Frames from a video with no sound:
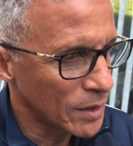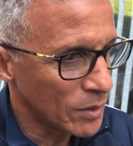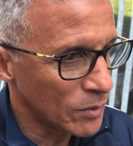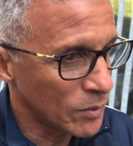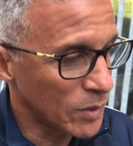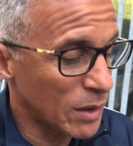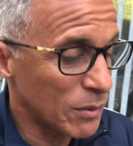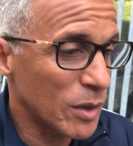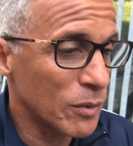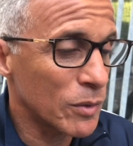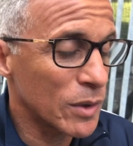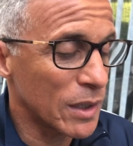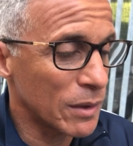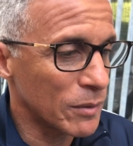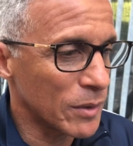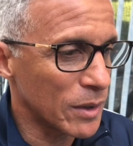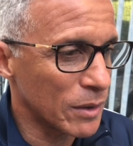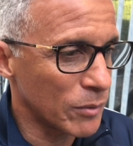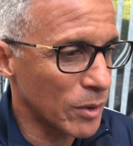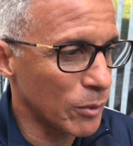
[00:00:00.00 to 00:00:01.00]

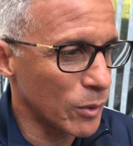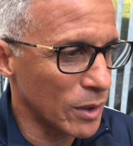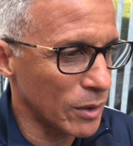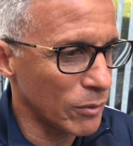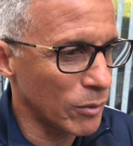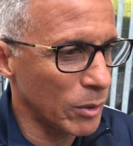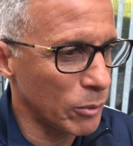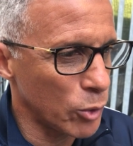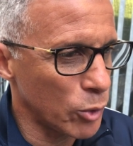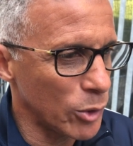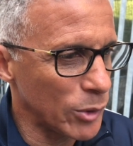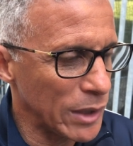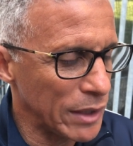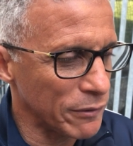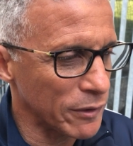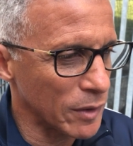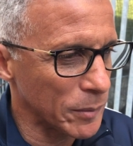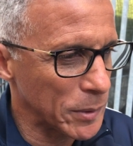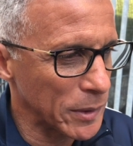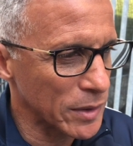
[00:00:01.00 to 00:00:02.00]
When we were
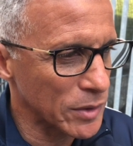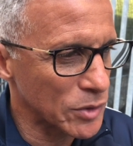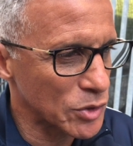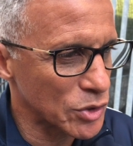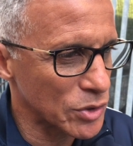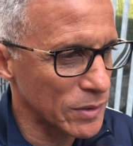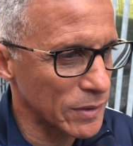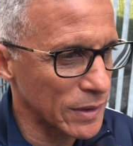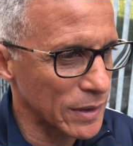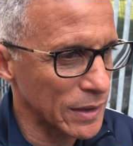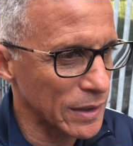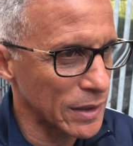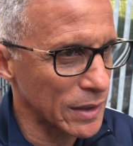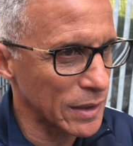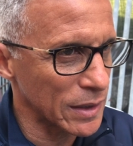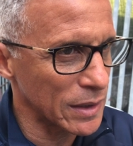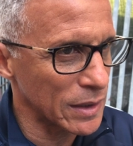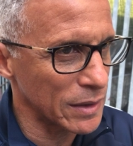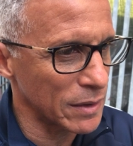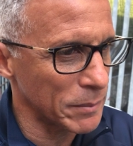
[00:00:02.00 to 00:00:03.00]
leaving the pitch,
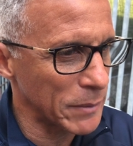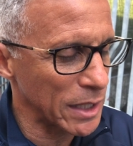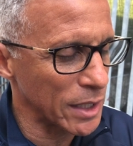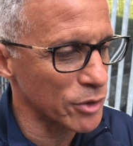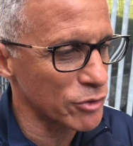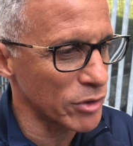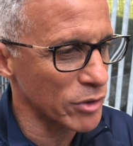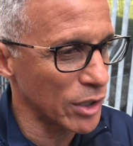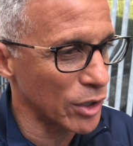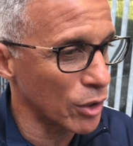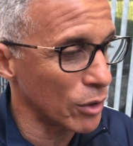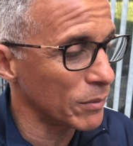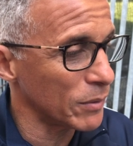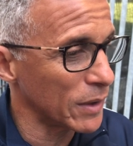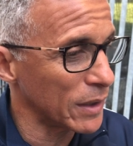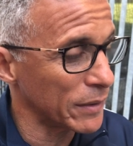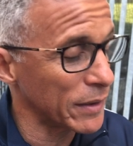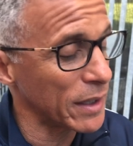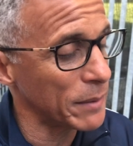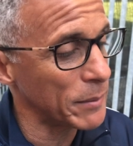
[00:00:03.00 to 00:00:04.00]
the manager had to
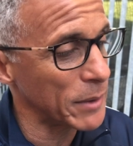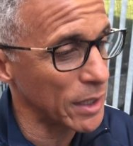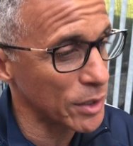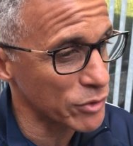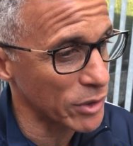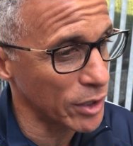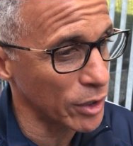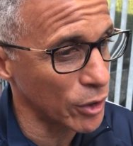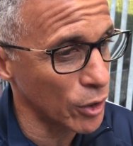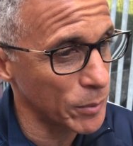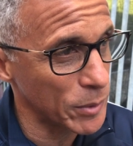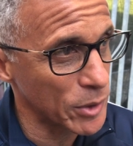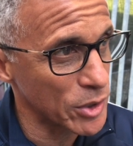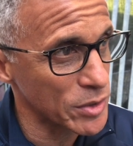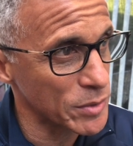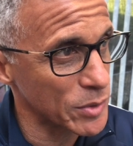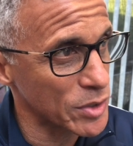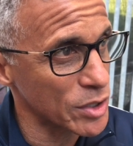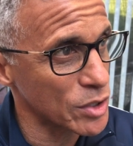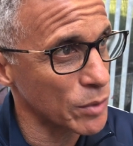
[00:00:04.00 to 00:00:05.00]
go. Their manager had to go
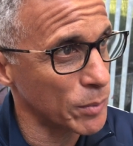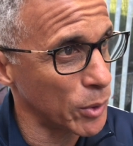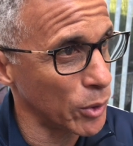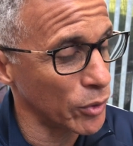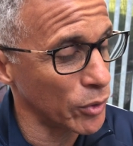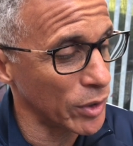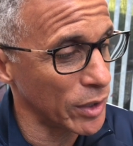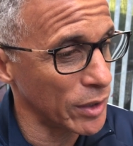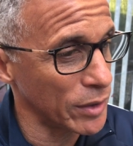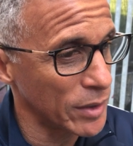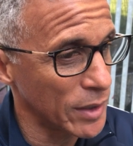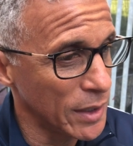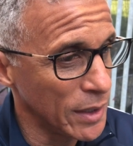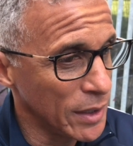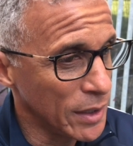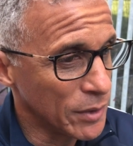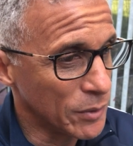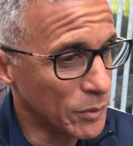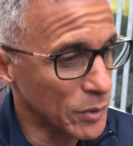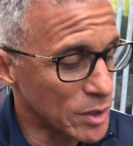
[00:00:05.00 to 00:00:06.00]
because he was disappointed
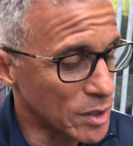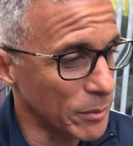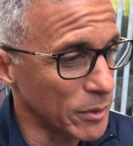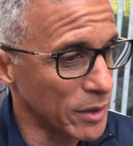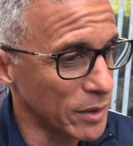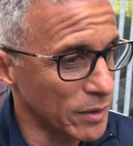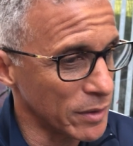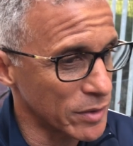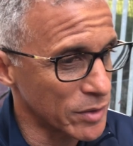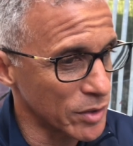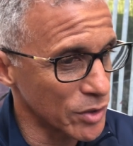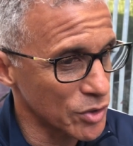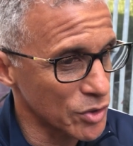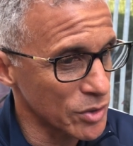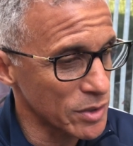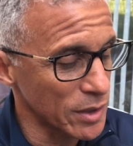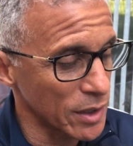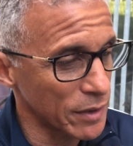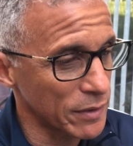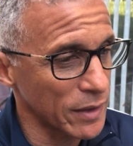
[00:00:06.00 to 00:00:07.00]
with some of the
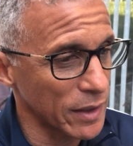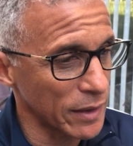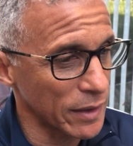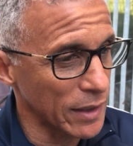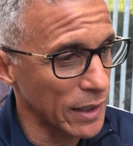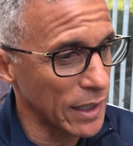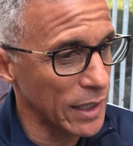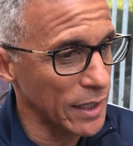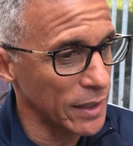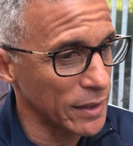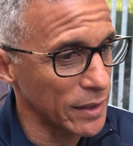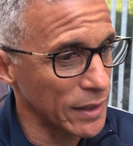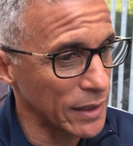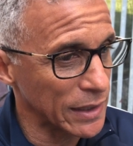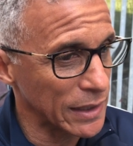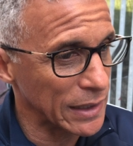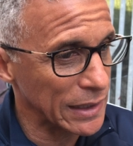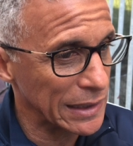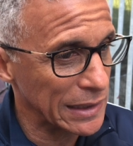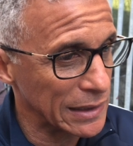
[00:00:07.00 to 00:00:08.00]
decisions, and I think that had
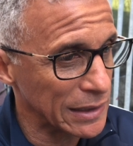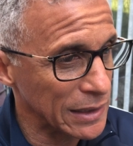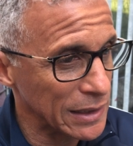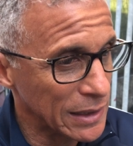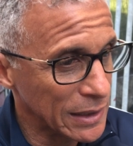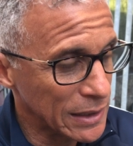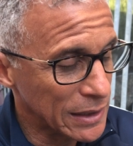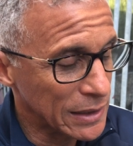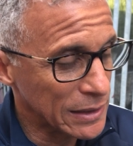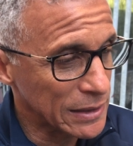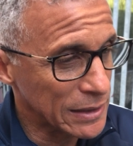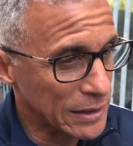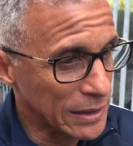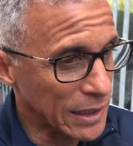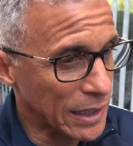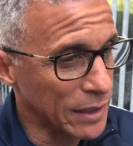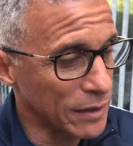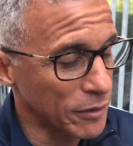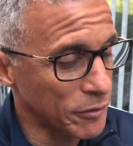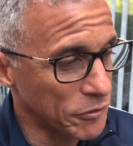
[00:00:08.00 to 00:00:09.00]

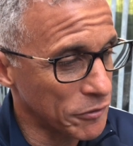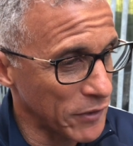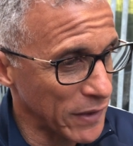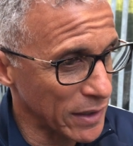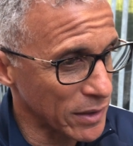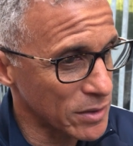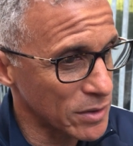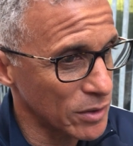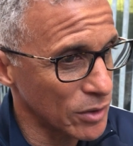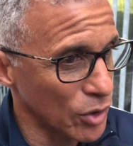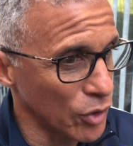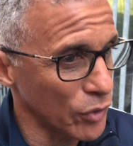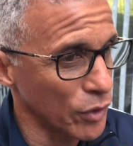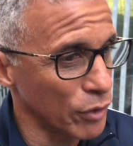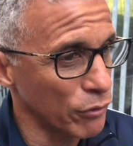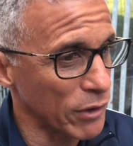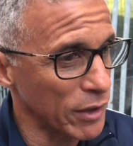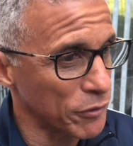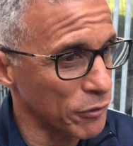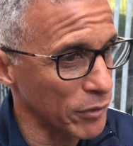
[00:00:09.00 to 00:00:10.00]
an effect on
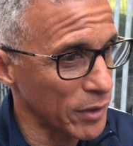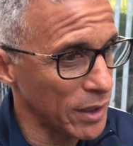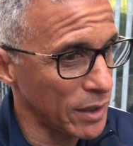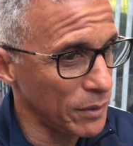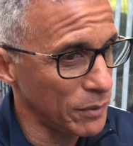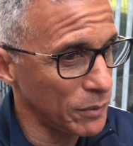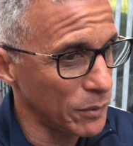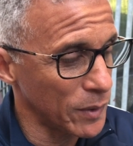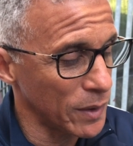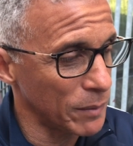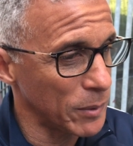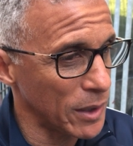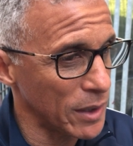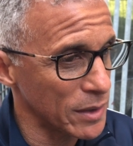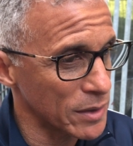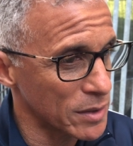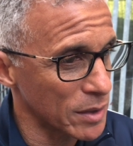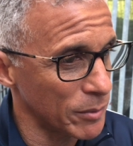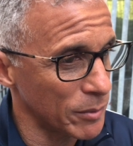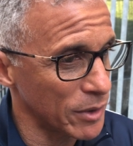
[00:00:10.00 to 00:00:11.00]
the referee,
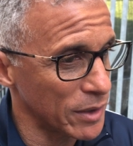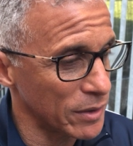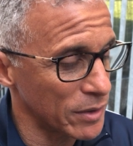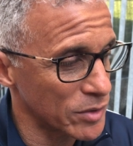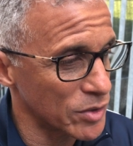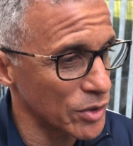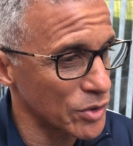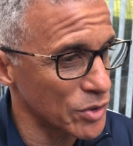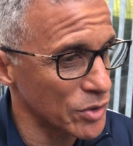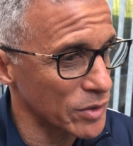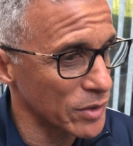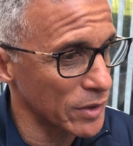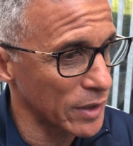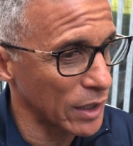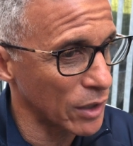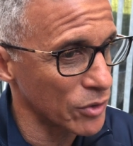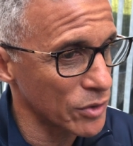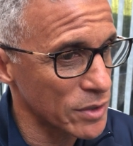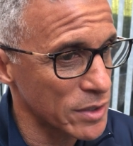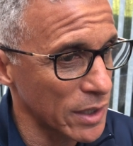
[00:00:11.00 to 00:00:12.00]
whereby some of the decisions that they
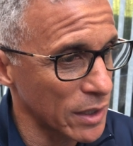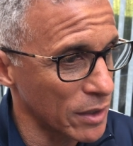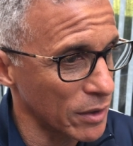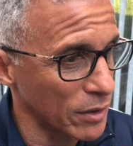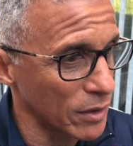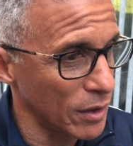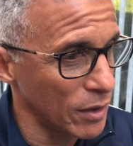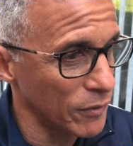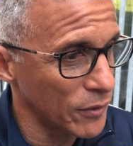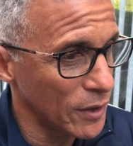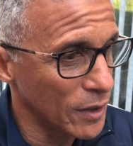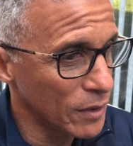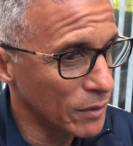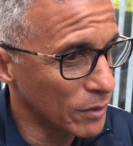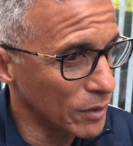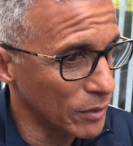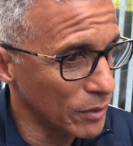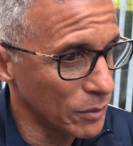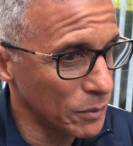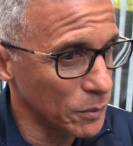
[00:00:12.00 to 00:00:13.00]
got second half,
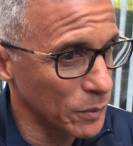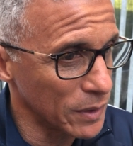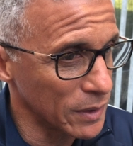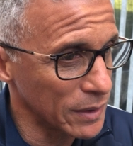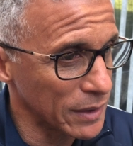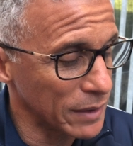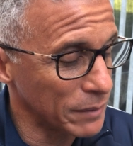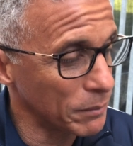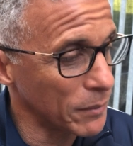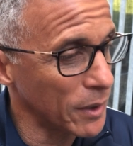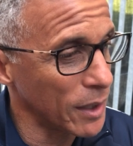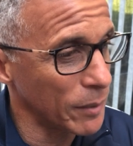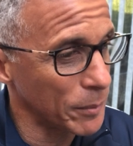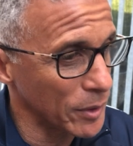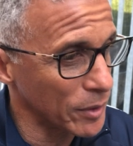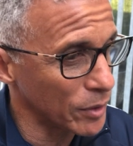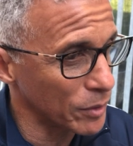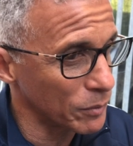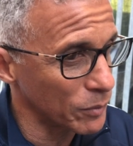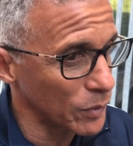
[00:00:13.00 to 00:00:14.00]
in my
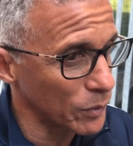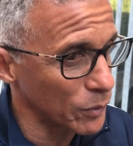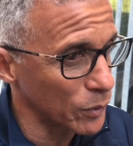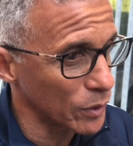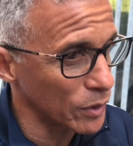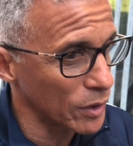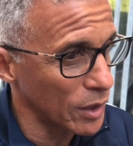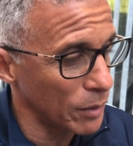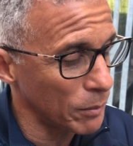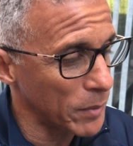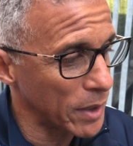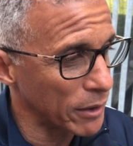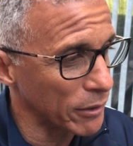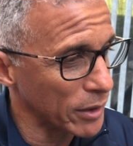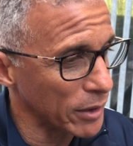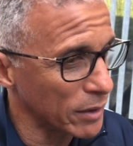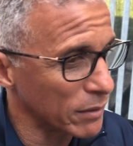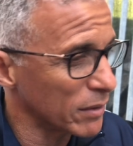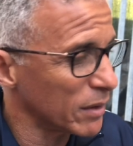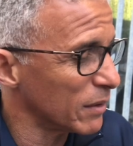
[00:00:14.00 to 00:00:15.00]
opinion, were
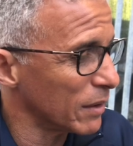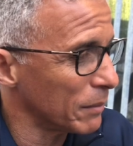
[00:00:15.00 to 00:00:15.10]
unmerited.